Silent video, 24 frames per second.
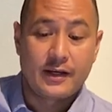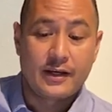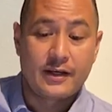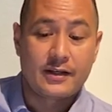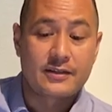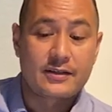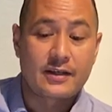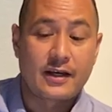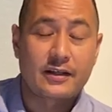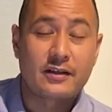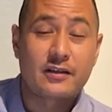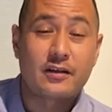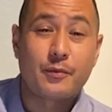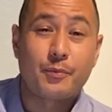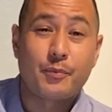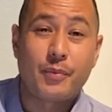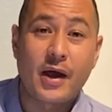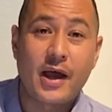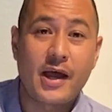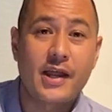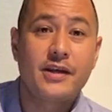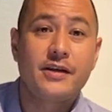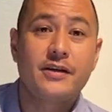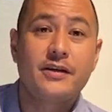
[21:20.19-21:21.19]
is that
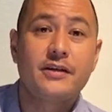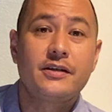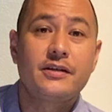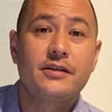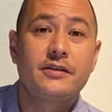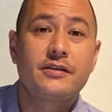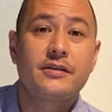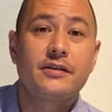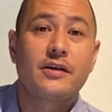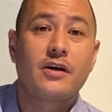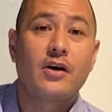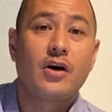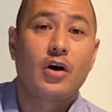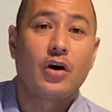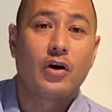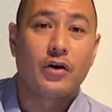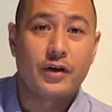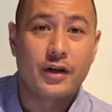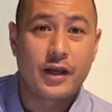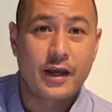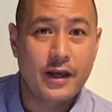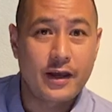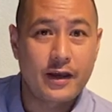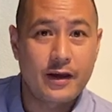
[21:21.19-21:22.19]
dependence
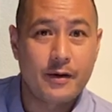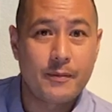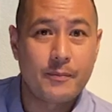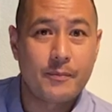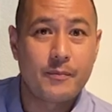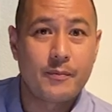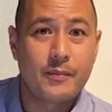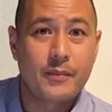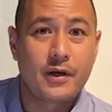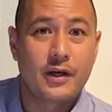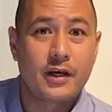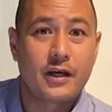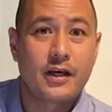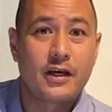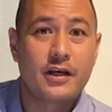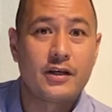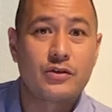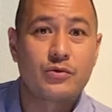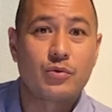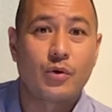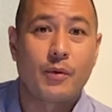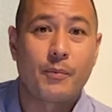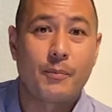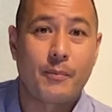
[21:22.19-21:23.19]
on him
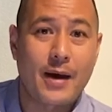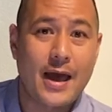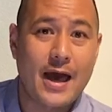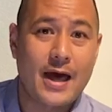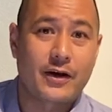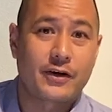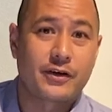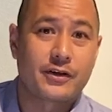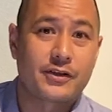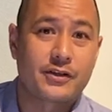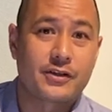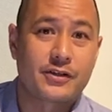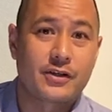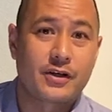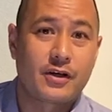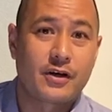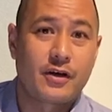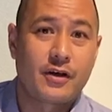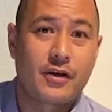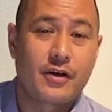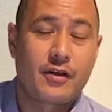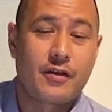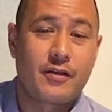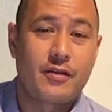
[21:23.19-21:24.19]
is what matters
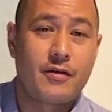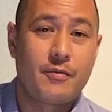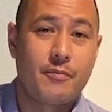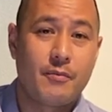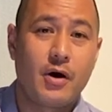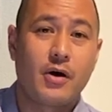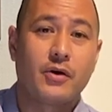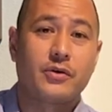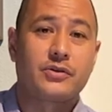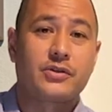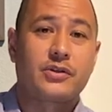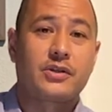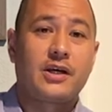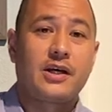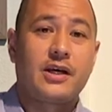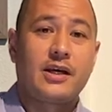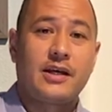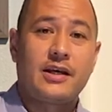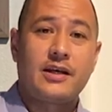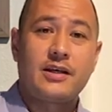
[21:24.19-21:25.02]
the most.